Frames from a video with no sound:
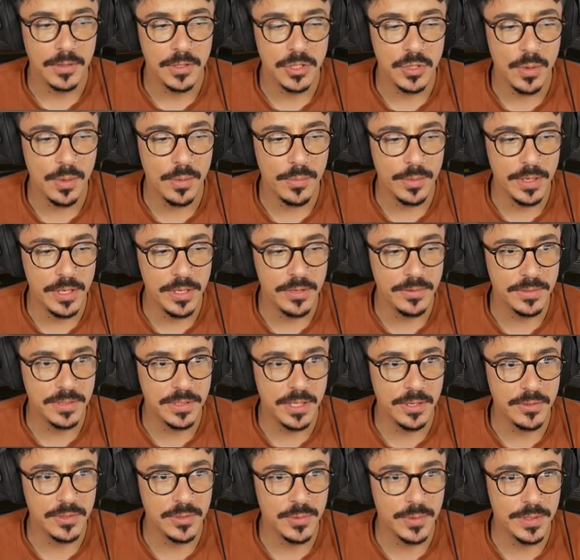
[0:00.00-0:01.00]
do I want to use
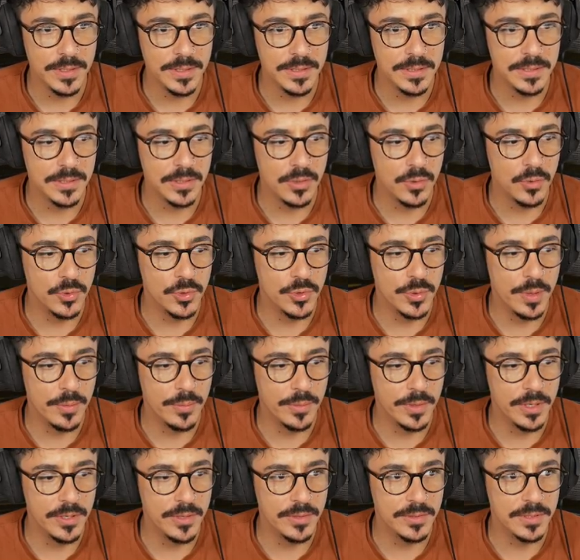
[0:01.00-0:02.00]
those ones or do I
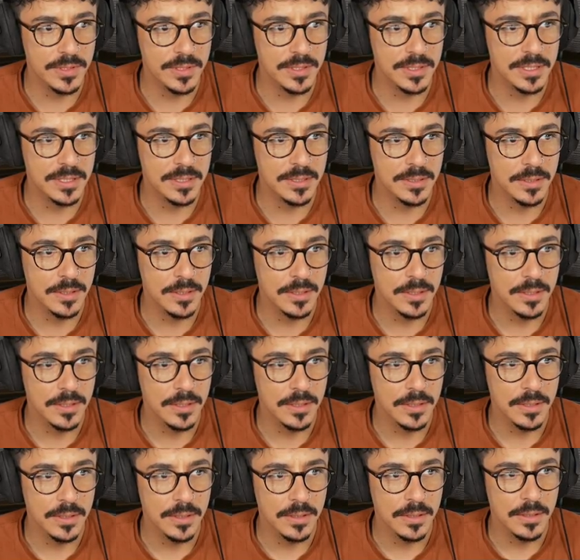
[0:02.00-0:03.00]
want to use this,
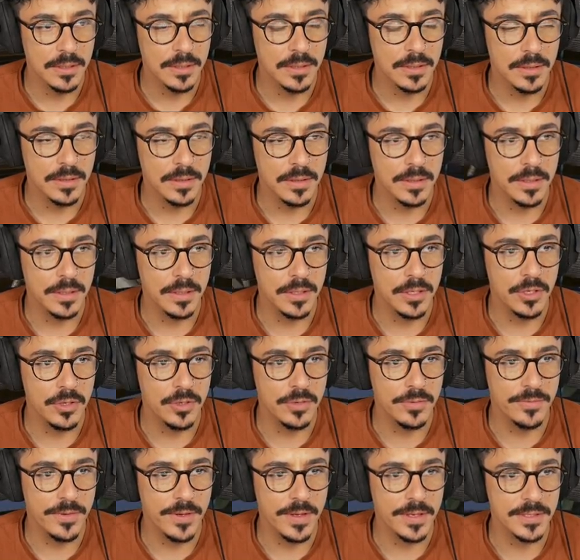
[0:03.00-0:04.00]
the
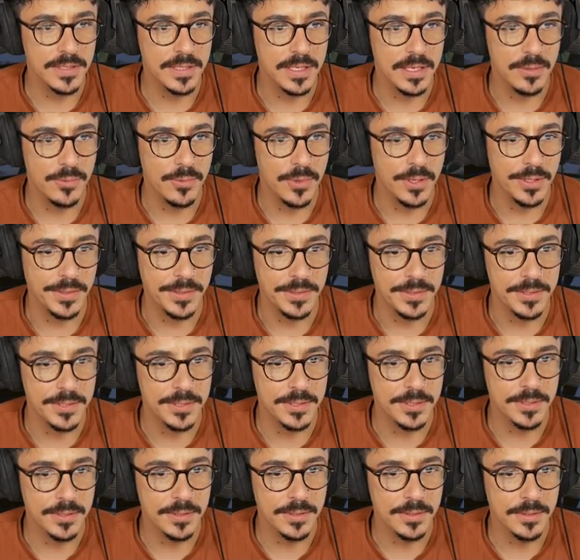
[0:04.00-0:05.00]
university
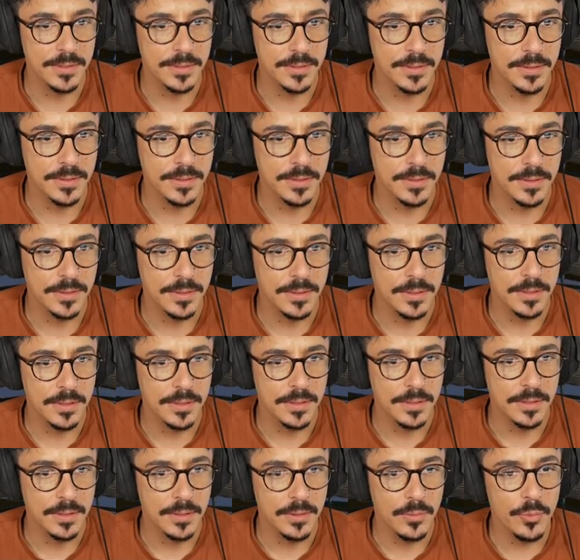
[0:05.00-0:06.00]
ones?
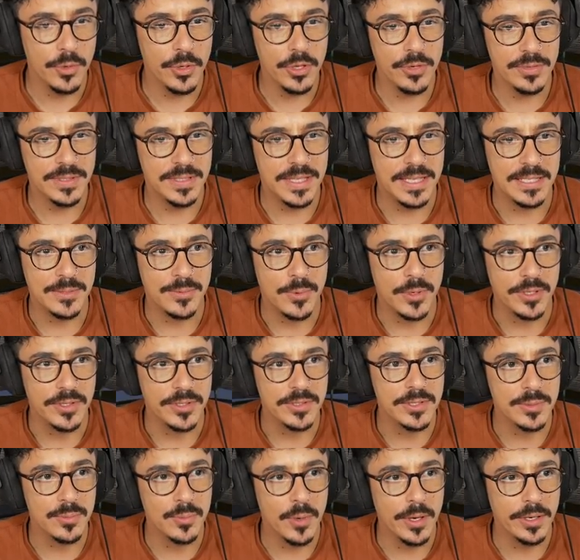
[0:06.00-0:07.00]
We use these
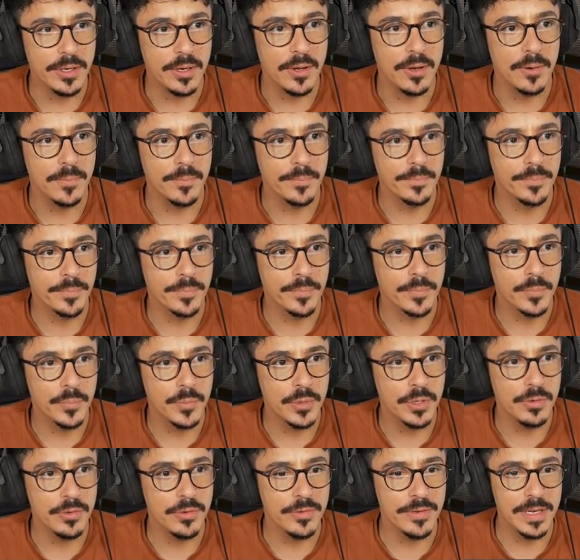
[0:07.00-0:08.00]
ones. Why not?
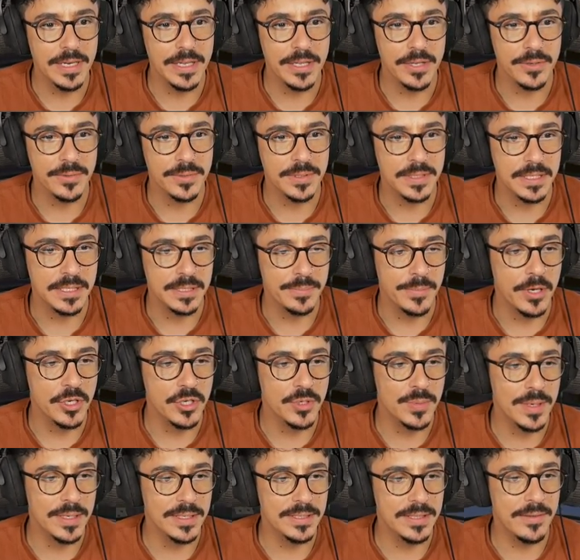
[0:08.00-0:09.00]
We don't really use these
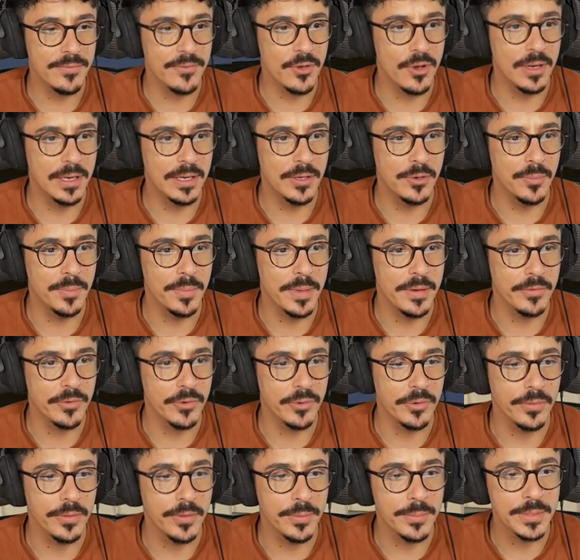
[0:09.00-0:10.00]
much. Plus they've got a little mirror
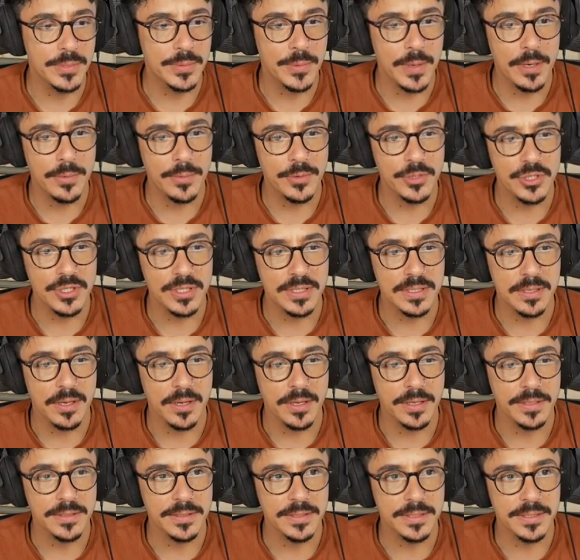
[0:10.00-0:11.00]
on them as well, which is
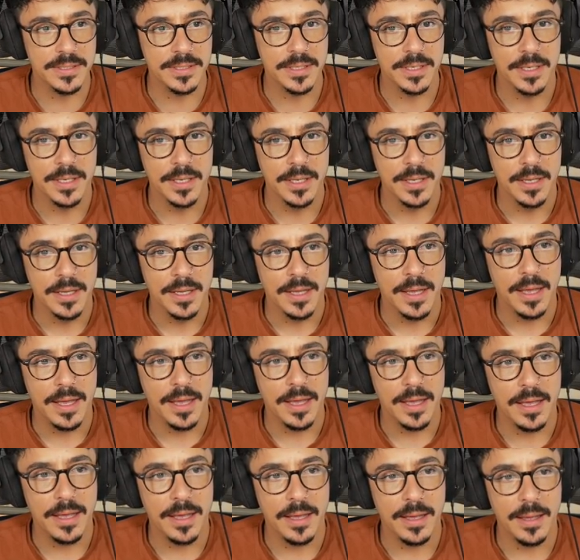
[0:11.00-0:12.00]
nice.
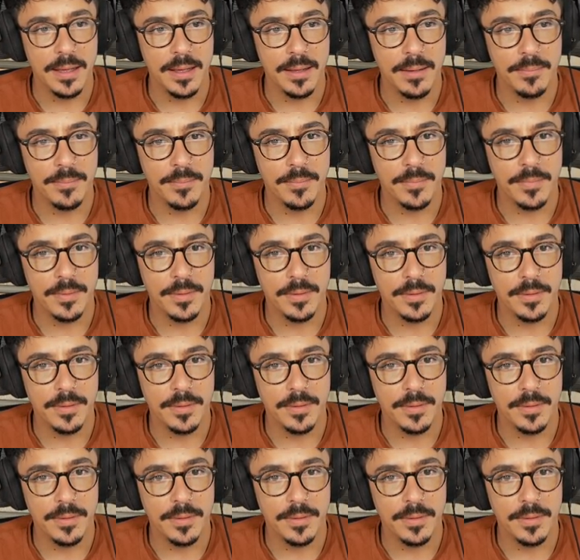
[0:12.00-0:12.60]
Um,